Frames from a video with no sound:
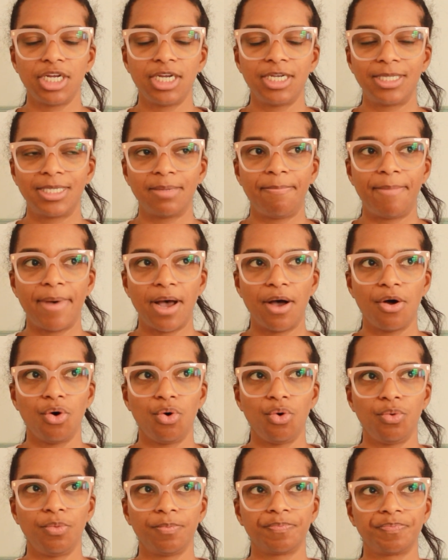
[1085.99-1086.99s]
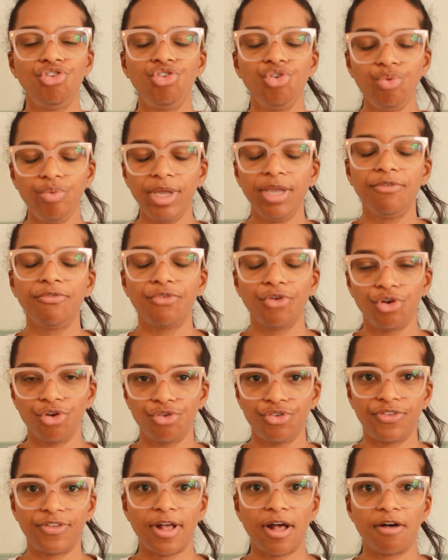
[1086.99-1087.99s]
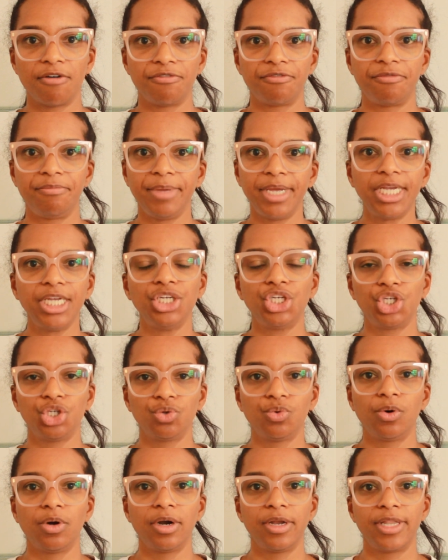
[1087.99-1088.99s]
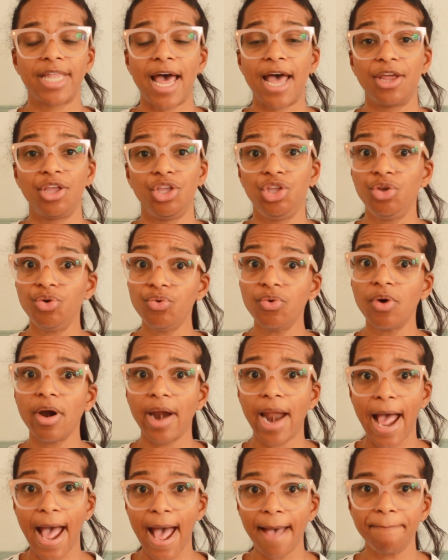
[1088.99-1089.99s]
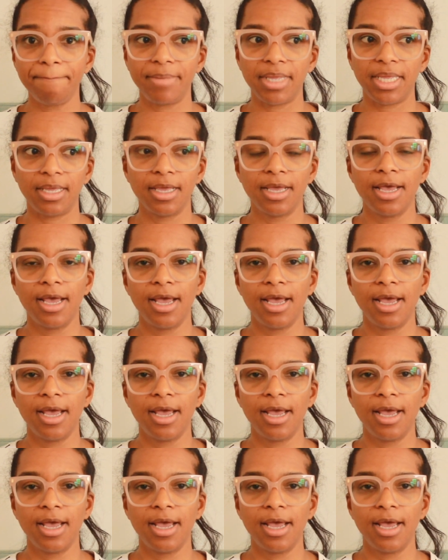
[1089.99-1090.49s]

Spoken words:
It's about doing for yourself, making sure that you are happy,